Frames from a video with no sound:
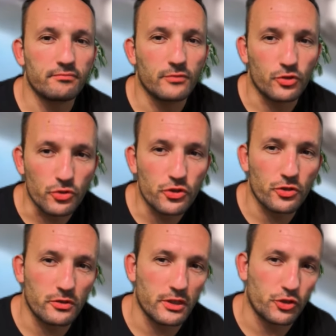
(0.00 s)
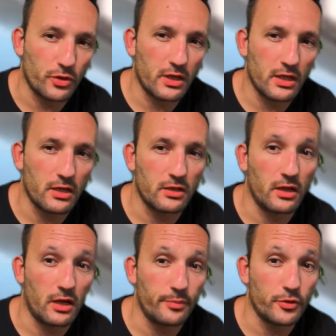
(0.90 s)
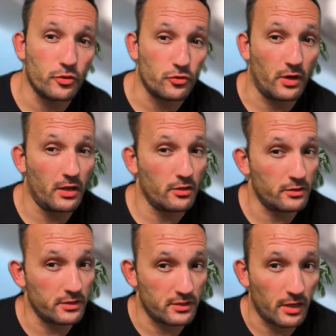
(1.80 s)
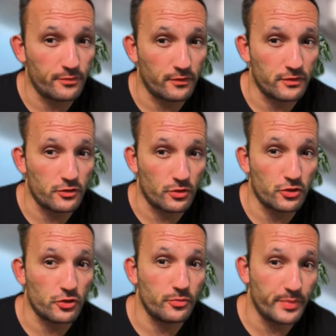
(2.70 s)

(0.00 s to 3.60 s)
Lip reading: usually training going to help you to handle these types of situations